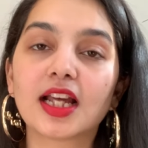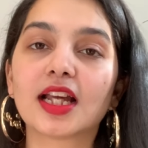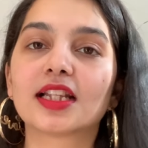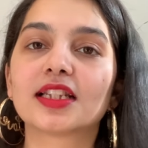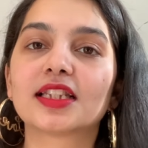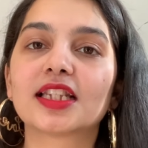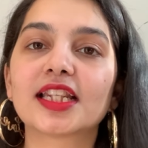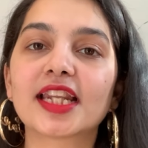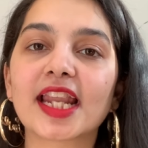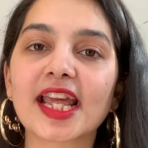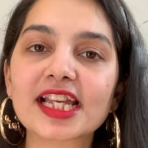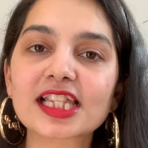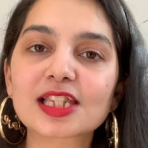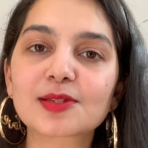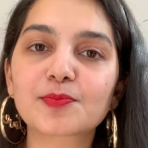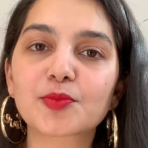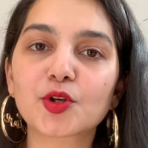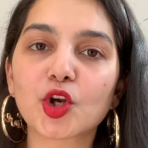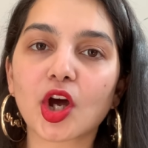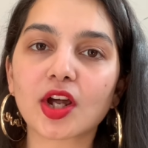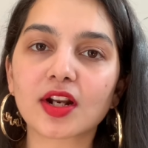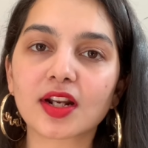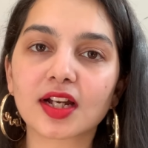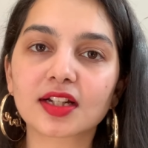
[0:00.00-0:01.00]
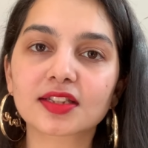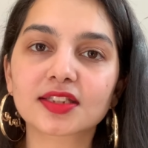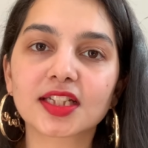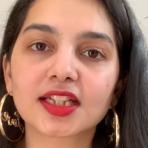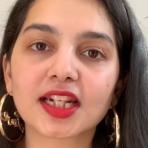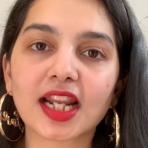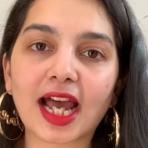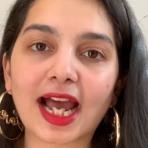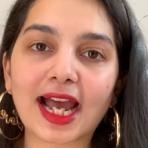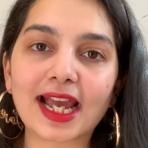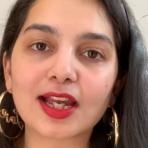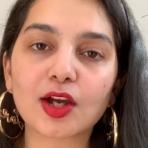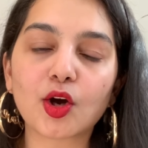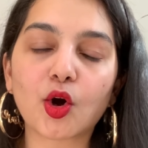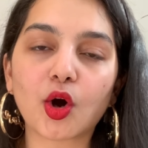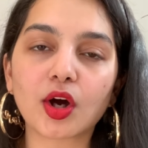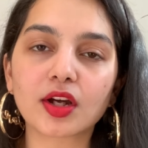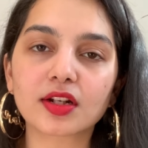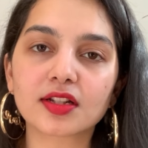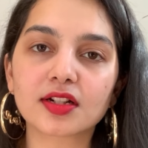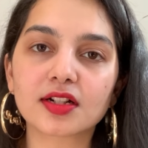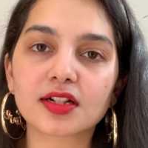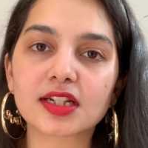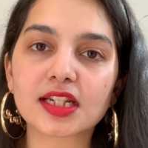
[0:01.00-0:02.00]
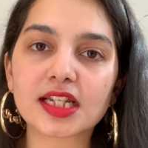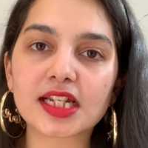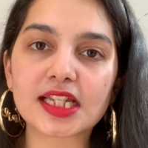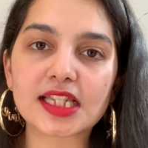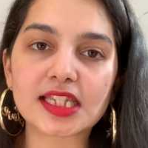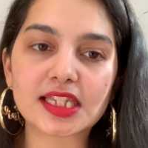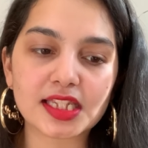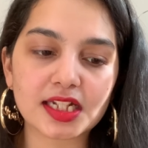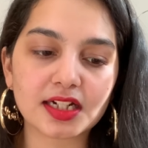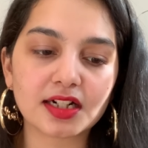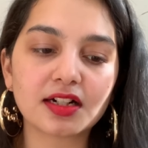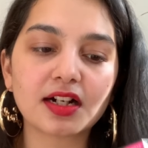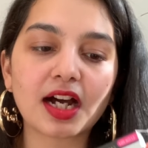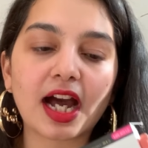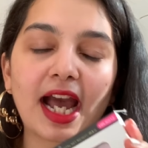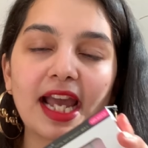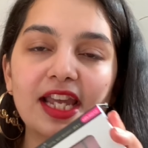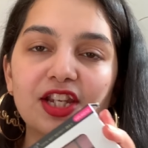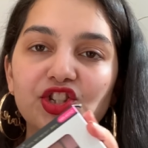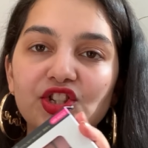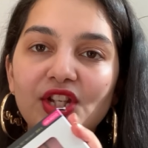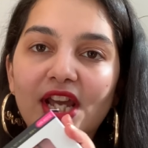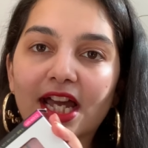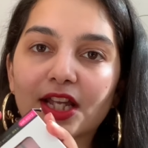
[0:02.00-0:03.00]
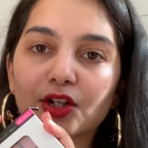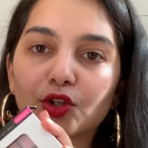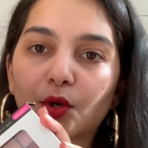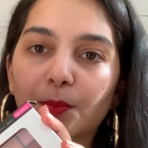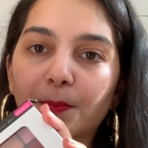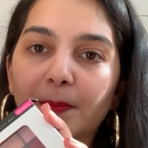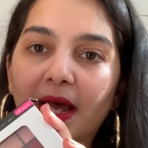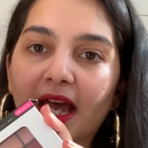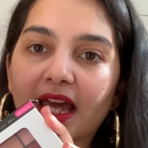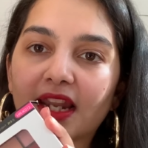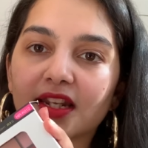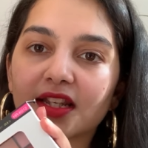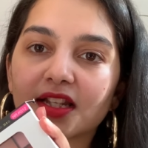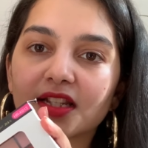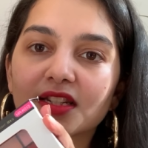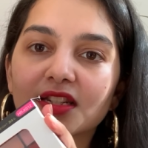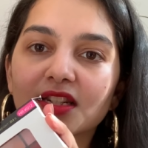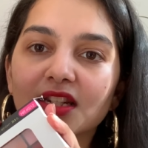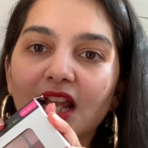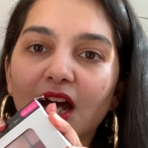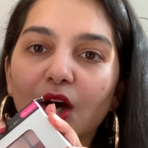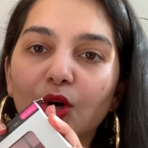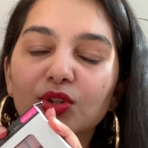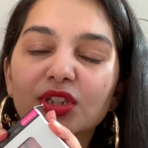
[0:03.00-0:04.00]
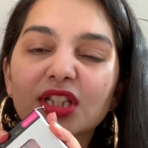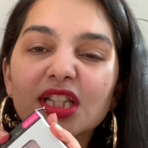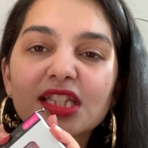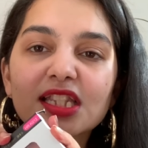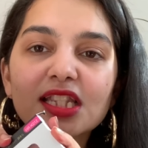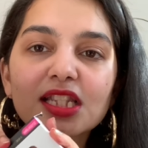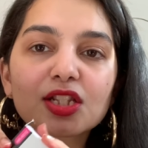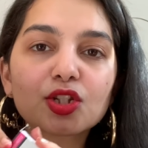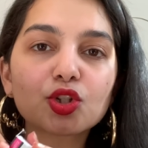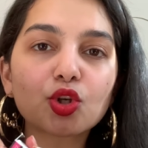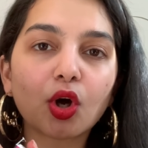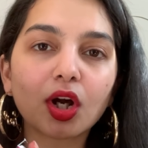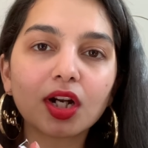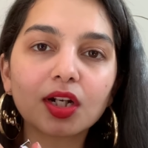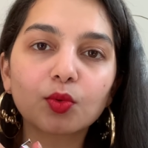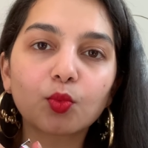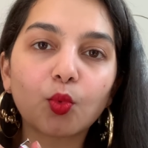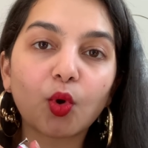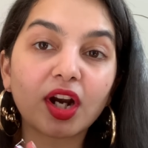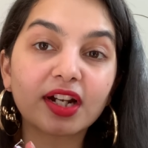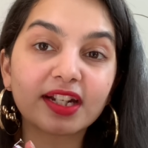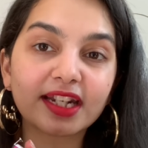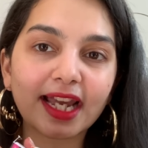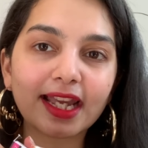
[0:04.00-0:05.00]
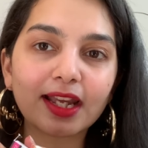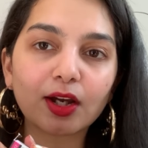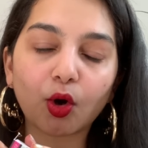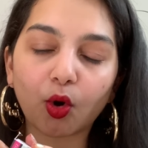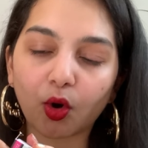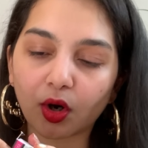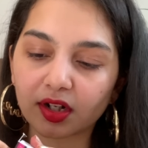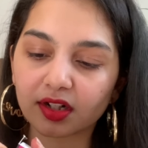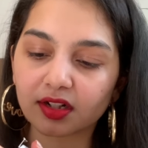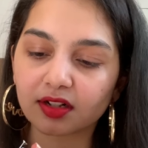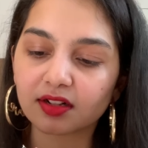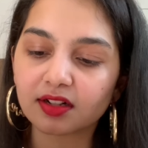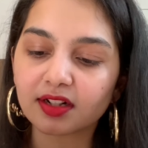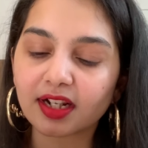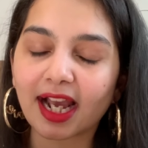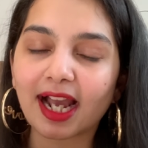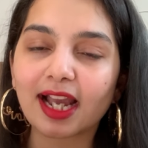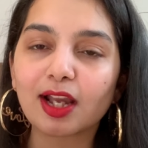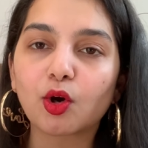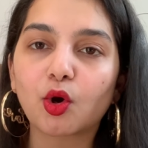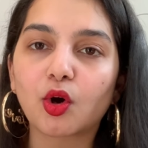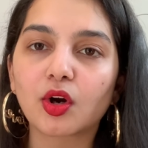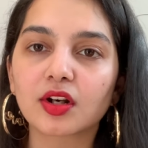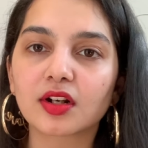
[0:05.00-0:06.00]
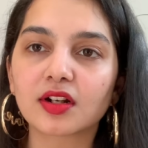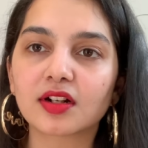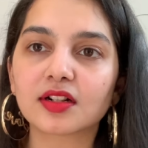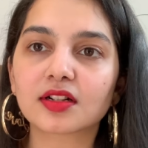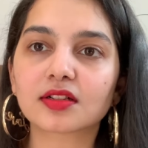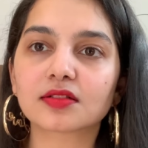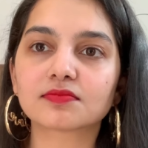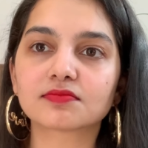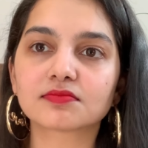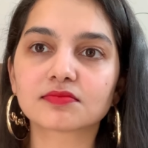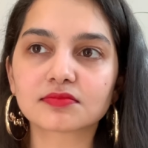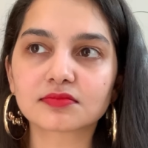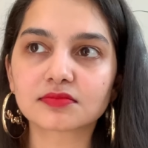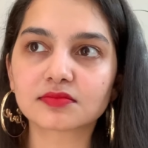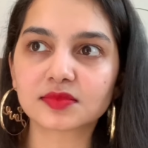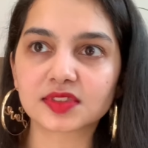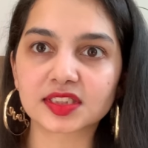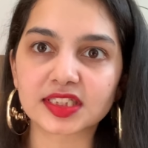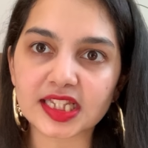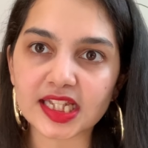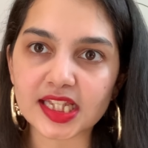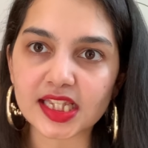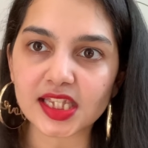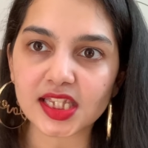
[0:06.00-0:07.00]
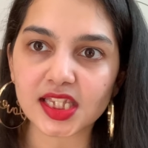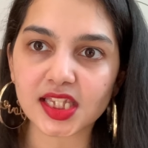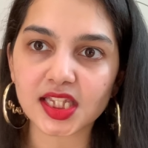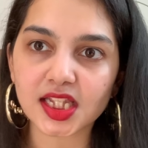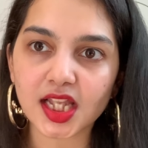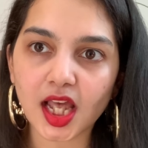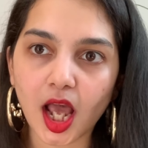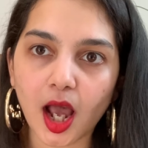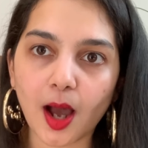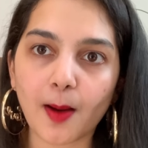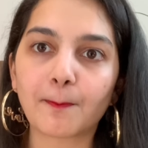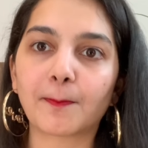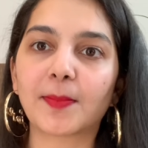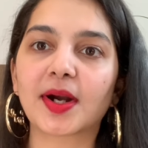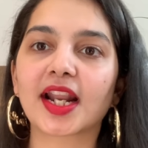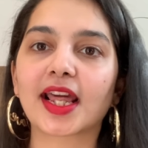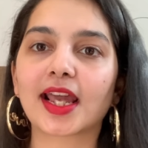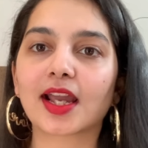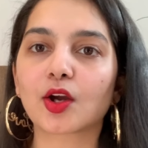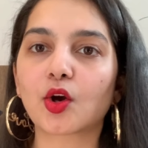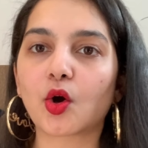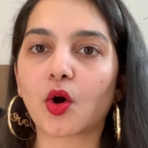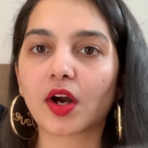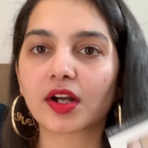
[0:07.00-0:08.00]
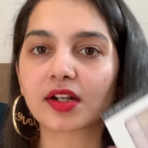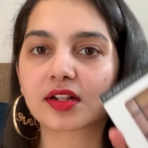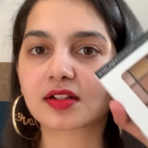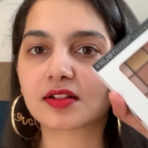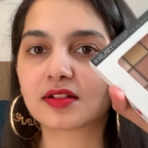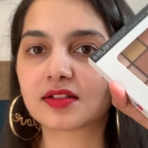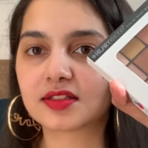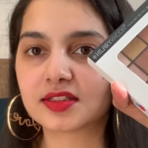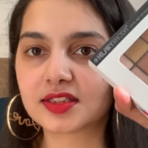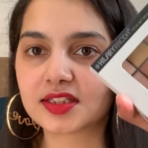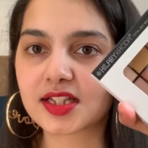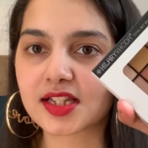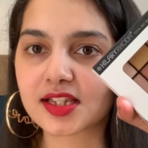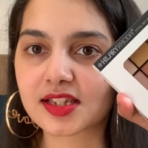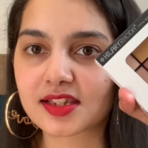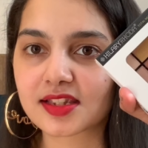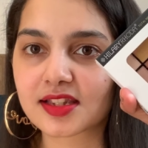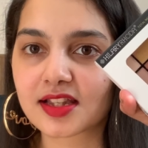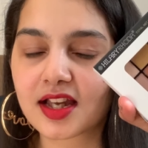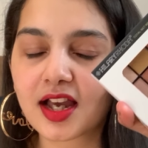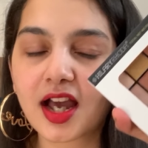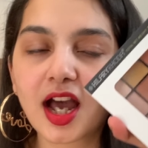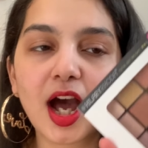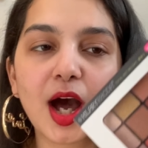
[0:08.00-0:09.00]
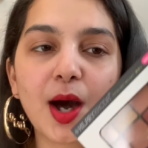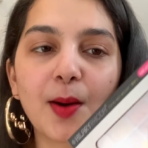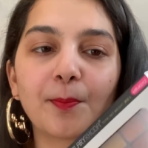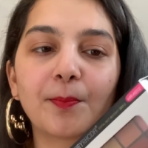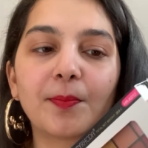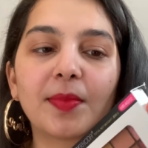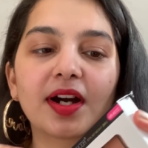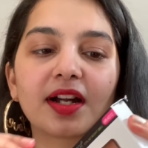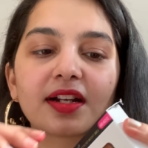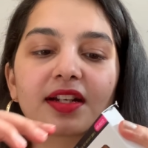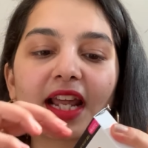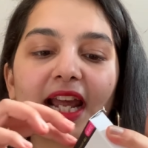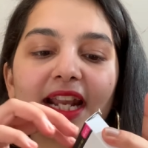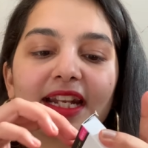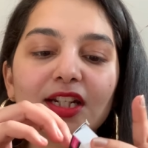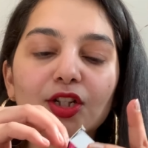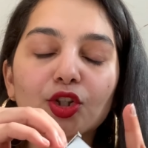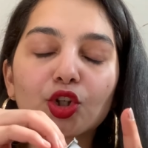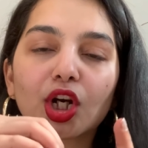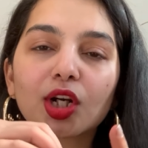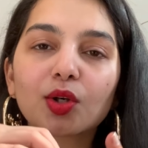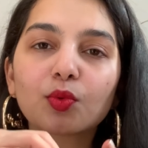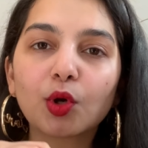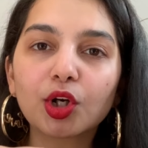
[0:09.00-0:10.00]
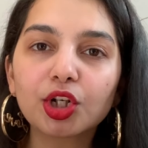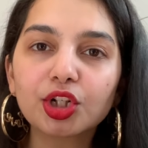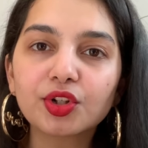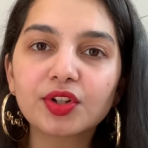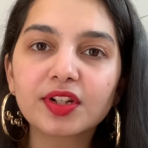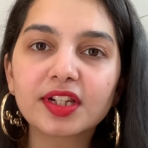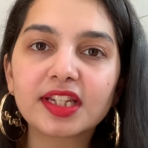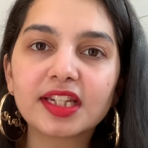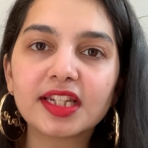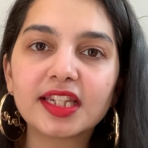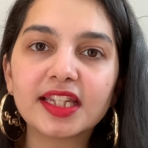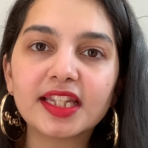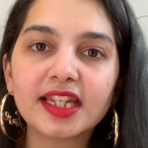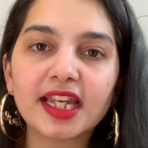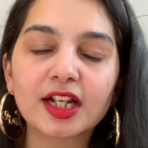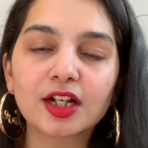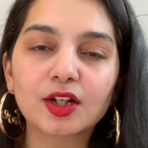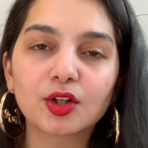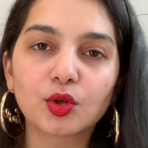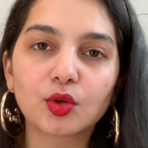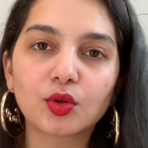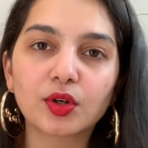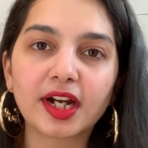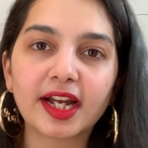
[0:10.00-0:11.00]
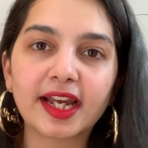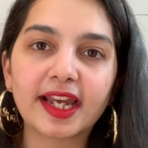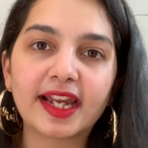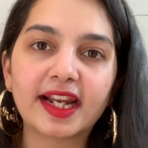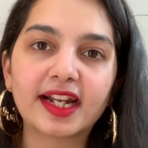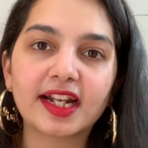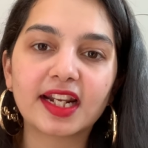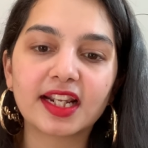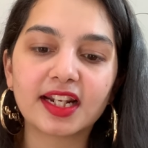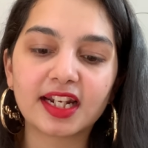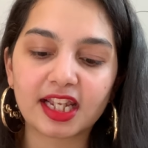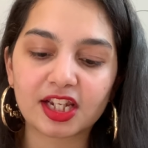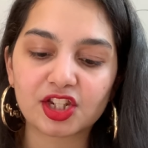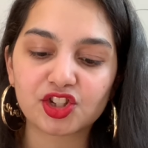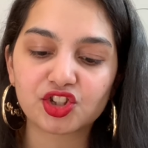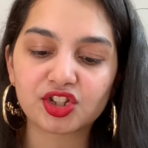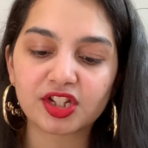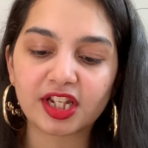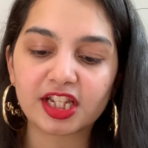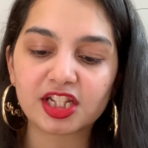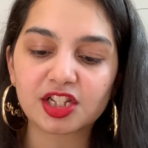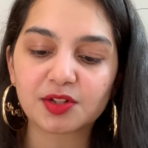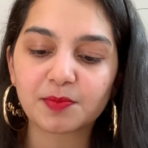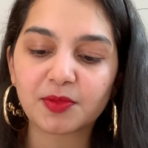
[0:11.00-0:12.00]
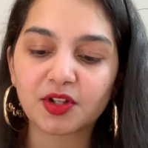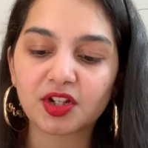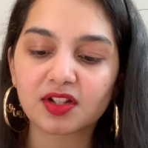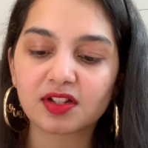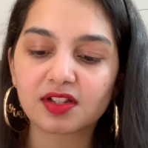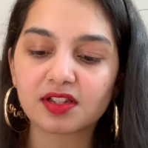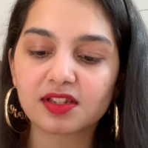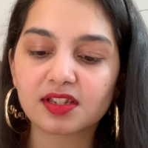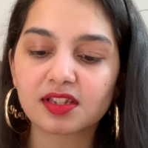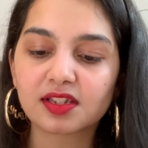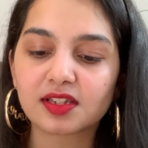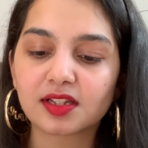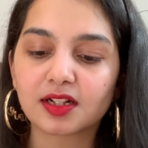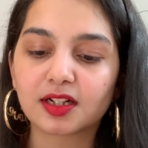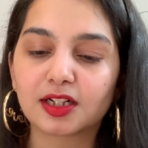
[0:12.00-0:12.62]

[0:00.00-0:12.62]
The next product that I ordered is a eyeshadow palette. Now this is not what I ordered. I ordered this, but I got this. But I did not want to really go ahead and exchange because